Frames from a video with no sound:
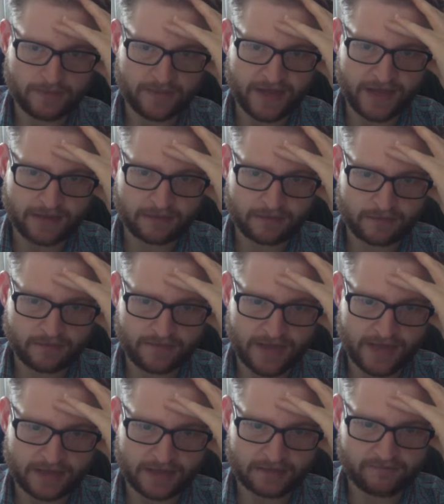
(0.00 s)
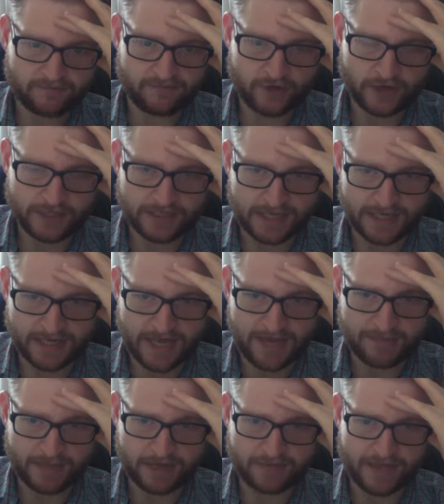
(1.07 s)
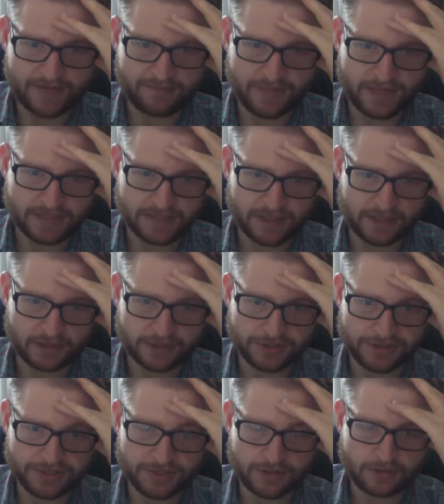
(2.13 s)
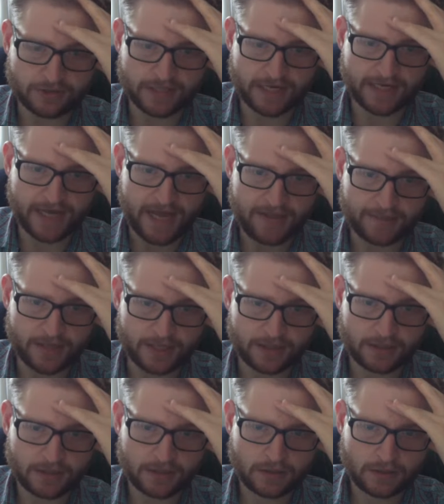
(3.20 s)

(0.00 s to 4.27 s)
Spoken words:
that very dynamic, that basic logistical dynamic